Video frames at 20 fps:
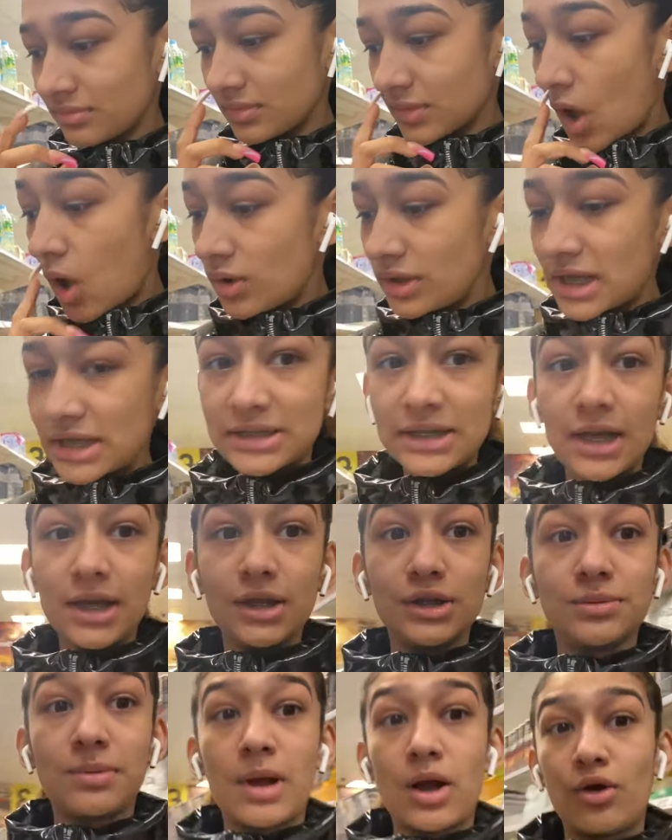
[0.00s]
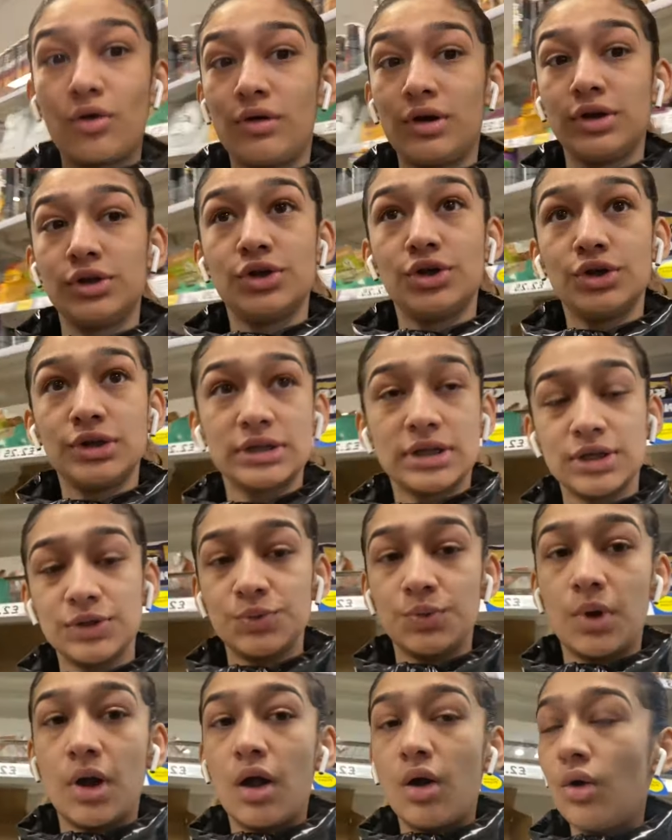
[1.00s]
Oh yes, I need to buy orange juice as
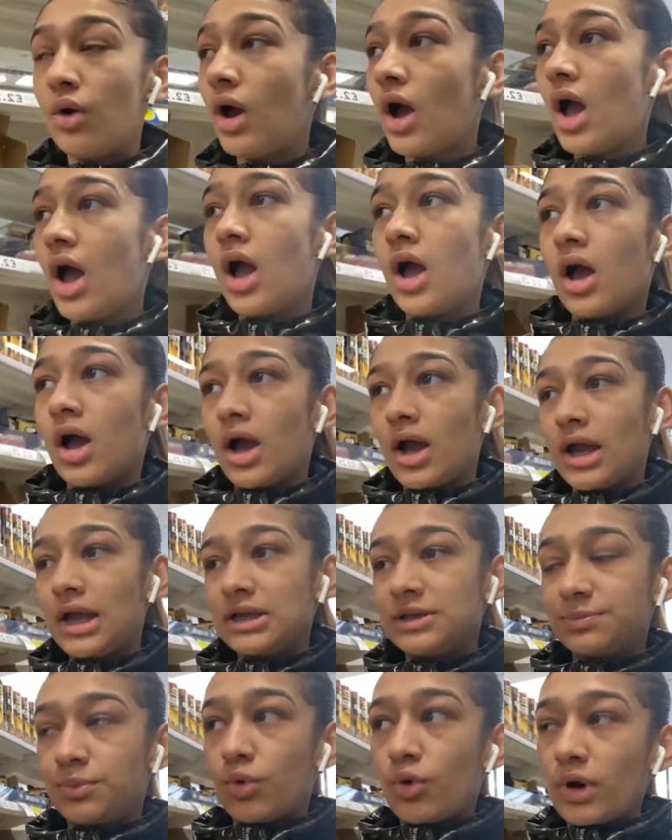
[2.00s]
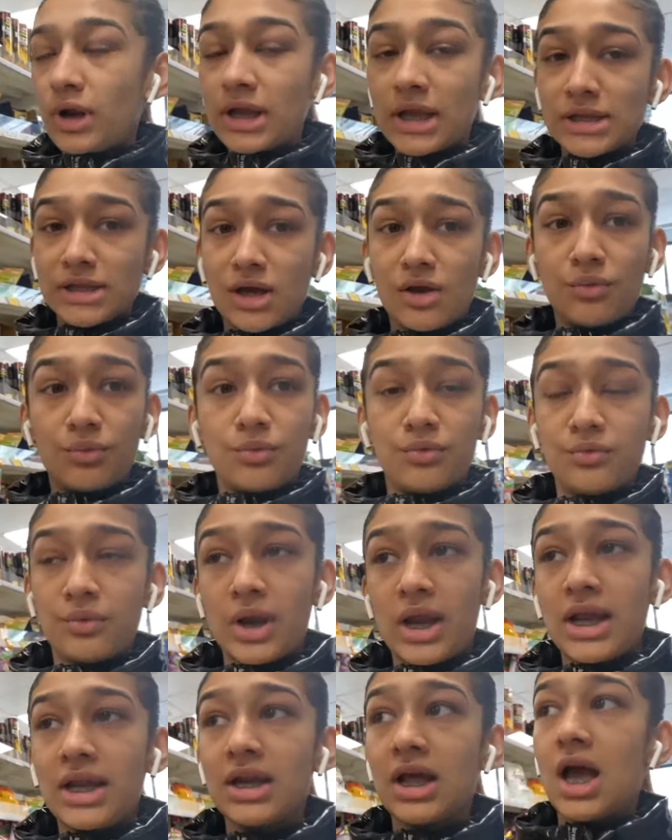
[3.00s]
well. It's pouring it down with
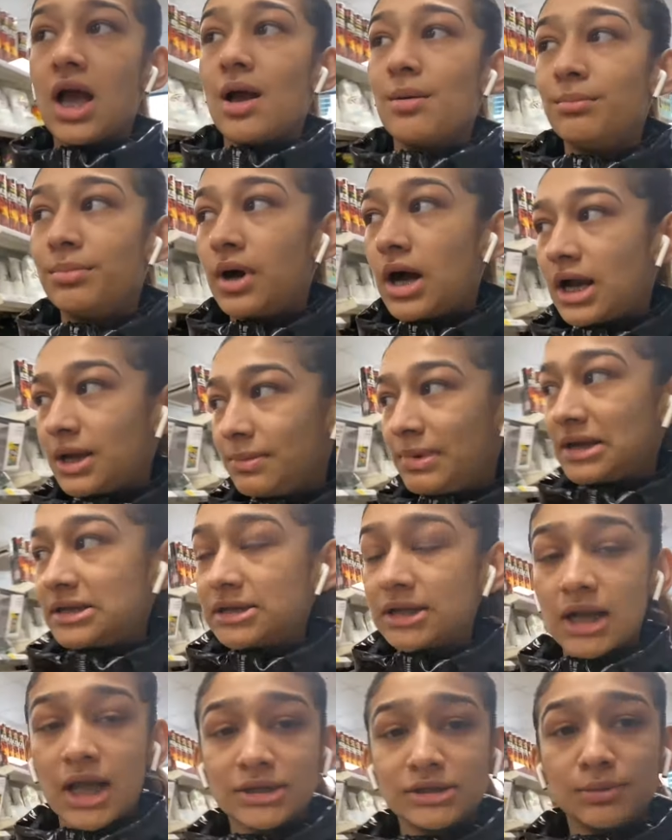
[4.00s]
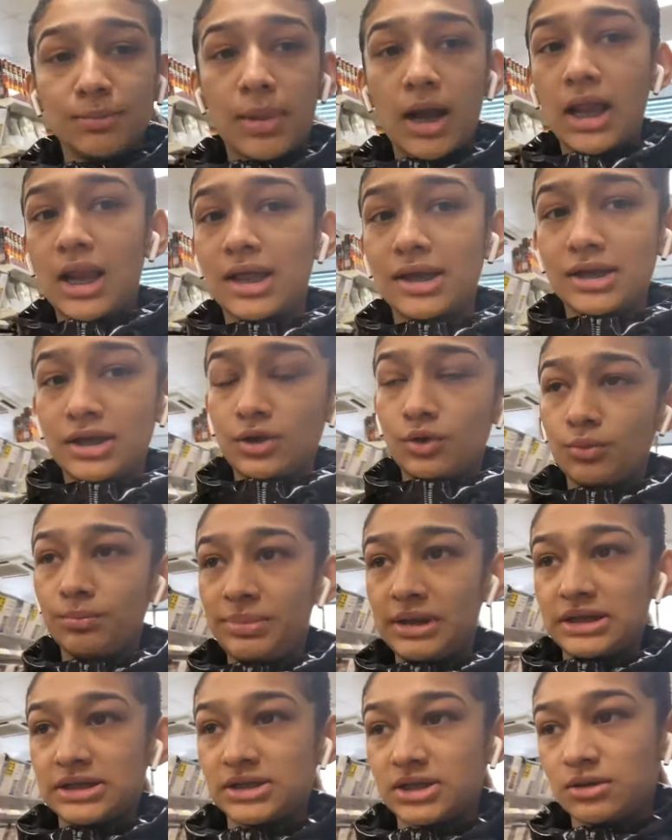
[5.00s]
rain, but I basically had to buy like little
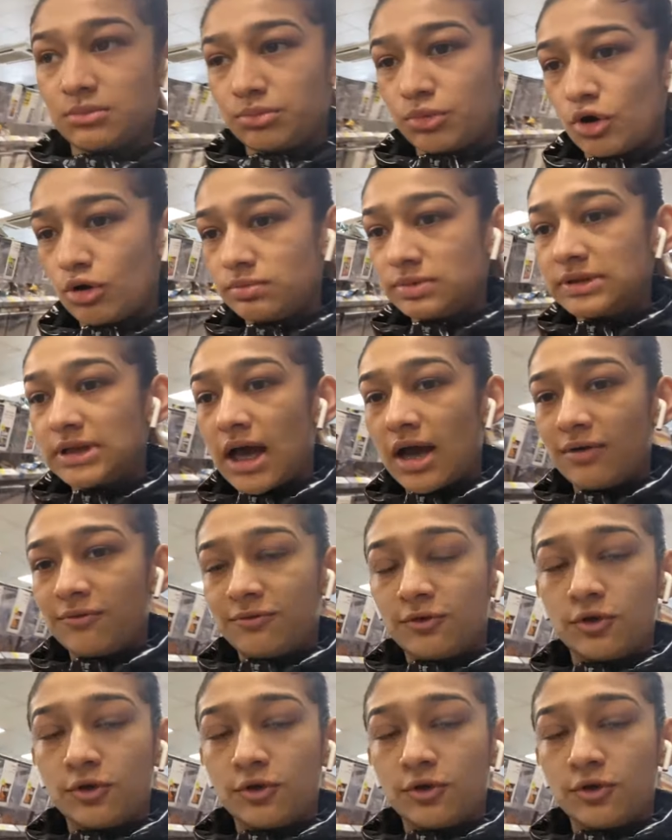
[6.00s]
bits and bobs that I've